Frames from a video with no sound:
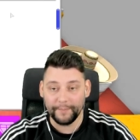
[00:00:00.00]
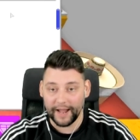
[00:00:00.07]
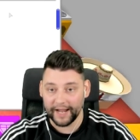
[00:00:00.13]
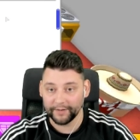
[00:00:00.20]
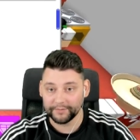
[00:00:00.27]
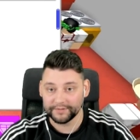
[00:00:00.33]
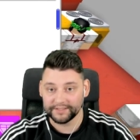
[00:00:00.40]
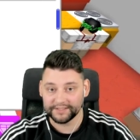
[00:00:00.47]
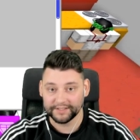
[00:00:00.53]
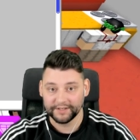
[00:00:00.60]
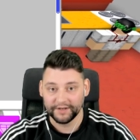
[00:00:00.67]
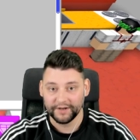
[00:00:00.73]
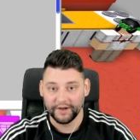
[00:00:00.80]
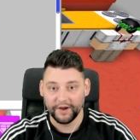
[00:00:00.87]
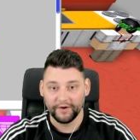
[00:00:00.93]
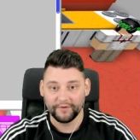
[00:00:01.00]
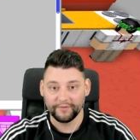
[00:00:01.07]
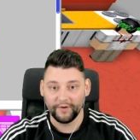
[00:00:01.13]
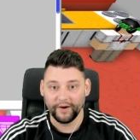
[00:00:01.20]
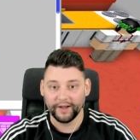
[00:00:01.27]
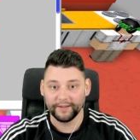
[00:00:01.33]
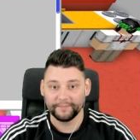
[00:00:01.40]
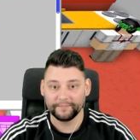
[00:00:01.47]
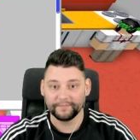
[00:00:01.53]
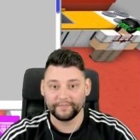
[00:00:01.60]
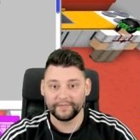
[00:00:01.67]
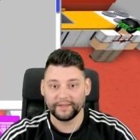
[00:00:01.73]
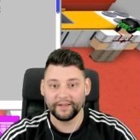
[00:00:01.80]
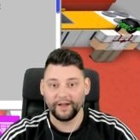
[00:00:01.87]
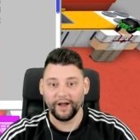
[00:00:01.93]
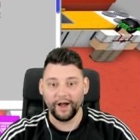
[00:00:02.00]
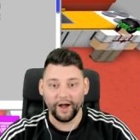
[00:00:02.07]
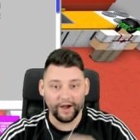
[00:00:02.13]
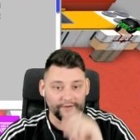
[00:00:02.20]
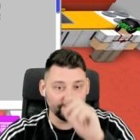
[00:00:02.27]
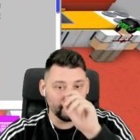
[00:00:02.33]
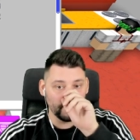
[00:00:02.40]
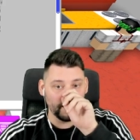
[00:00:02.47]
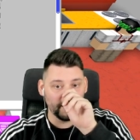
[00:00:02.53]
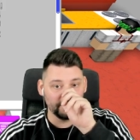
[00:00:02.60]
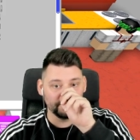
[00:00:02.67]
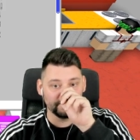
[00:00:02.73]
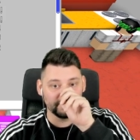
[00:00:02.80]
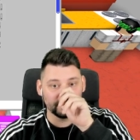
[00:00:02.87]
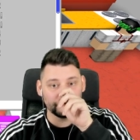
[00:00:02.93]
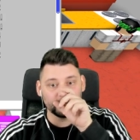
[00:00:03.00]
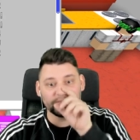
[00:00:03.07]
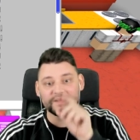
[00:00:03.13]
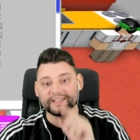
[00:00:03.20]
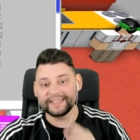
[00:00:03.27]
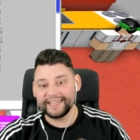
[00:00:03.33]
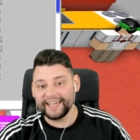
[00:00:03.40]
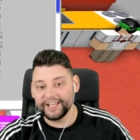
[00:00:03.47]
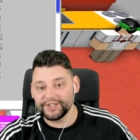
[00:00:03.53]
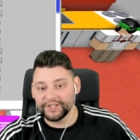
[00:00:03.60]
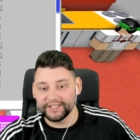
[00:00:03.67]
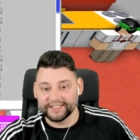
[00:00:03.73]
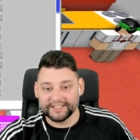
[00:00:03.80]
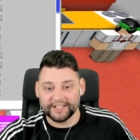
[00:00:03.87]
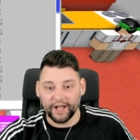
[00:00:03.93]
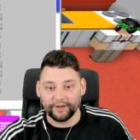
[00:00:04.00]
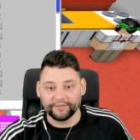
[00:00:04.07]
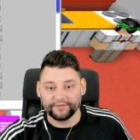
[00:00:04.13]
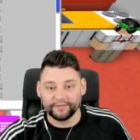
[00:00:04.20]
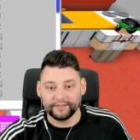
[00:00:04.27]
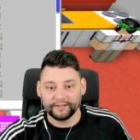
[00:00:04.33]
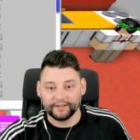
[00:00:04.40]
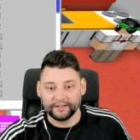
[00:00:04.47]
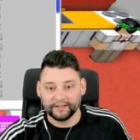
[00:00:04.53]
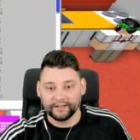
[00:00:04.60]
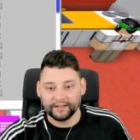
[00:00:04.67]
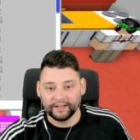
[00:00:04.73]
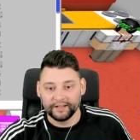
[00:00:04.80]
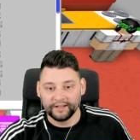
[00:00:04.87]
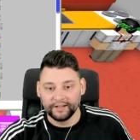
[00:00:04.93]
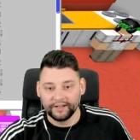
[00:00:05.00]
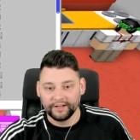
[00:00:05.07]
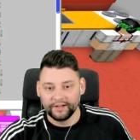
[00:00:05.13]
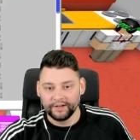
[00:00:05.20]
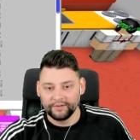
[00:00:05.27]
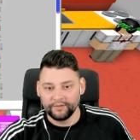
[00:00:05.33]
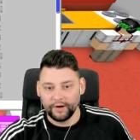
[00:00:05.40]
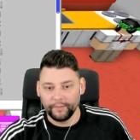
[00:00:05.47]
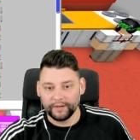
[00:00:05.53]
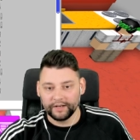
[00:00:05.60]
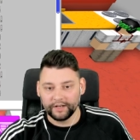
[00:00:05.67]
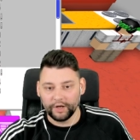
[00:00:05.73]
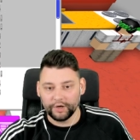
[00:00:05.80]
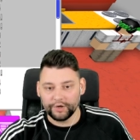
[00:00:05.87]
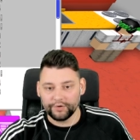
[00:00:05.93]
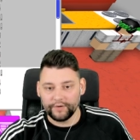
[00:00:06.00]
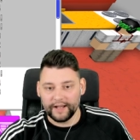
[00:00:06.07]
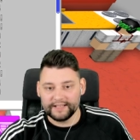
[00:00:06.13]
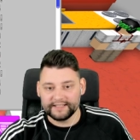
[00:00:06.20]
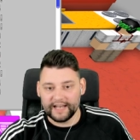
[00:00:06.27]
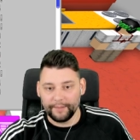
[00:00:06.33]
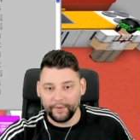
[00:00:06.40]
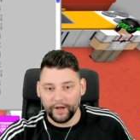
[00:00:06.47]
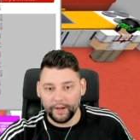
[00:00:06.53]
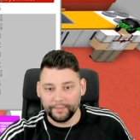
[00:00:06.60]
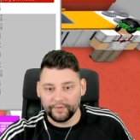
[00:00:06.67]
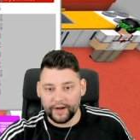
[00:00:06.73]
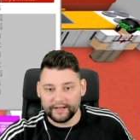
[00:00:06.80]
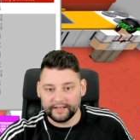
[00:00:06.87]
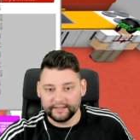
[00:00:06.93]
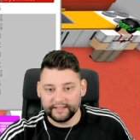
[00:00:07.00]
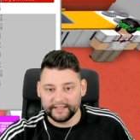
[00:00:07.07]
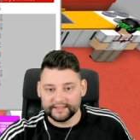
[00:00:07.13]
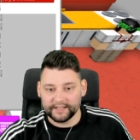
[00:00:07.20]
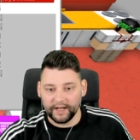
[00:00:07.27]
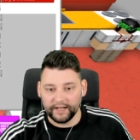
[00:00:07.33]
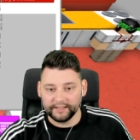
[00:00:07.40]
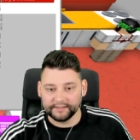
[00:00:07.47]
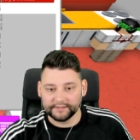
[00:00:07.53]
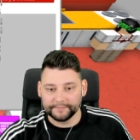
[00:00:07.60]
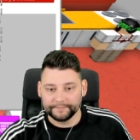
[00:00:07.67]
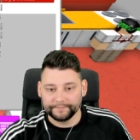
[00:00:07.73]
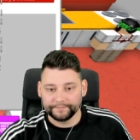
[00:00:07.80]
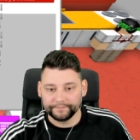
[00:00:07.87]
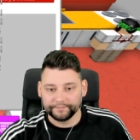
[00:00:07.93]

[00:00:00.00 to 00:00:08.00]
amount, right, of um, kitchen stuff. Right, we're going to go crazy now by upgrading these guys.